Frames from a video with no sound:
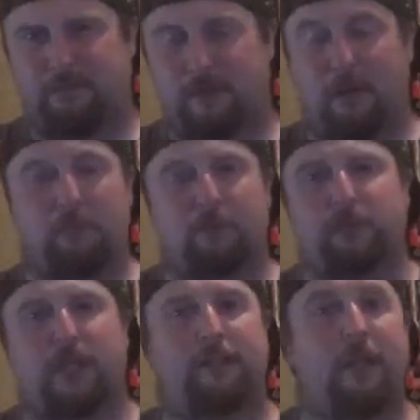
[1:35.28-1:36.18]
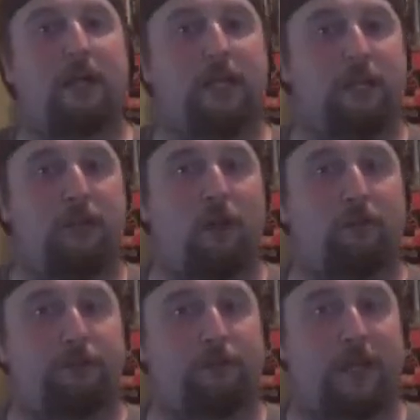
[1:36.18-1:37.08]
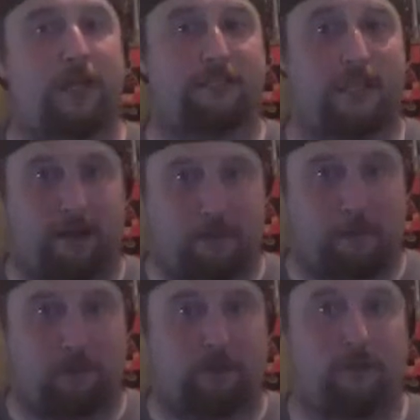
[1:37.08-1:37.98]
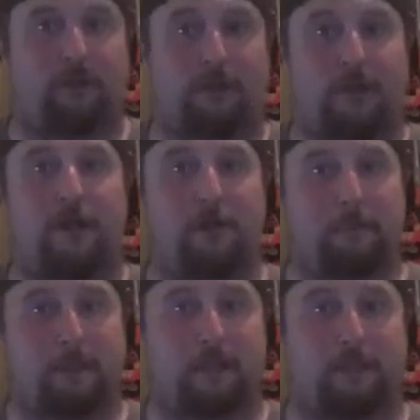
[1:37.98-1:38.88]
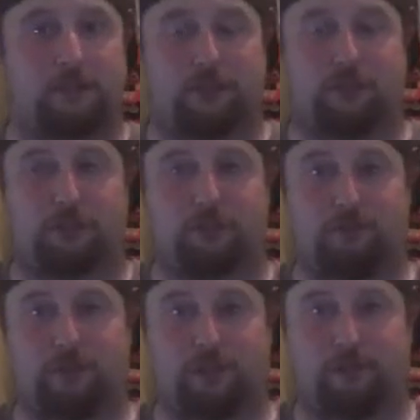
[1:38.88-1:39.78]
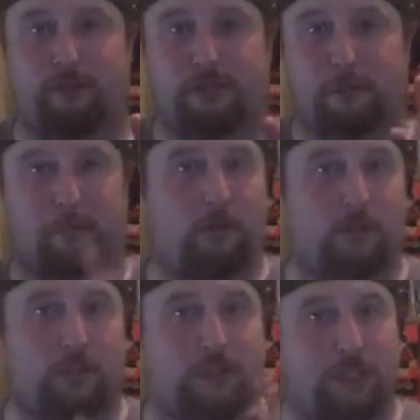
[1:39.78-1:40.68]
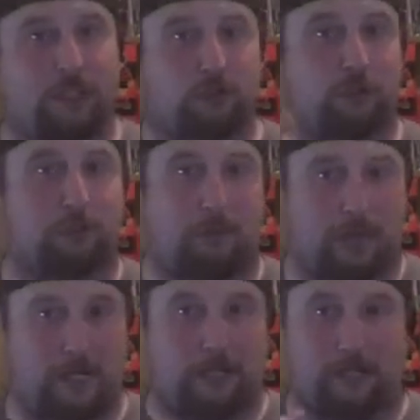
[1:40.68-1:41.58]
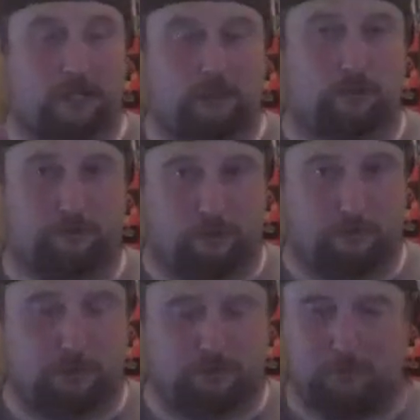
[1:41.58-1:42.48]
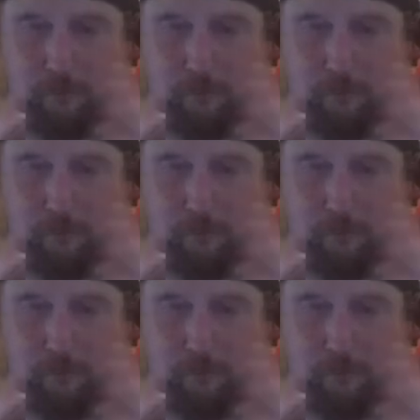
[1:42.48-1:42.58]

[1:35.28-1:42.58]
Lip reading: Now, I'm not saying that you don't feel connected to Harry Potter because you read the books and then you saw the play and then you saw the films.